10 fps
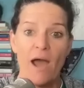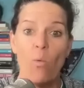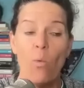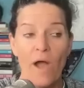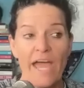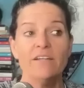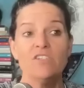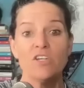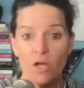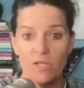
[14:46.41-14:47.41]
when
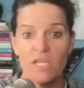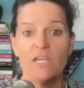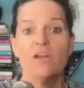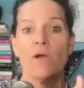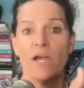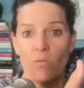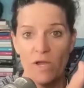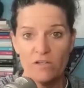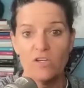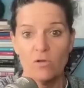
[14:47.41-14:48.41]
to go keto and
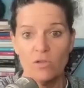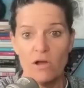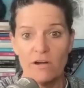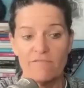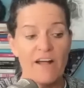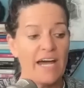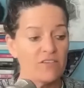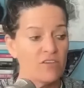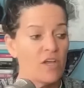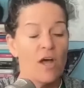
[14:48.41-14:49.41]
when to go longer
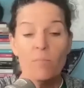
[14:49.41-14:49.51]
fast.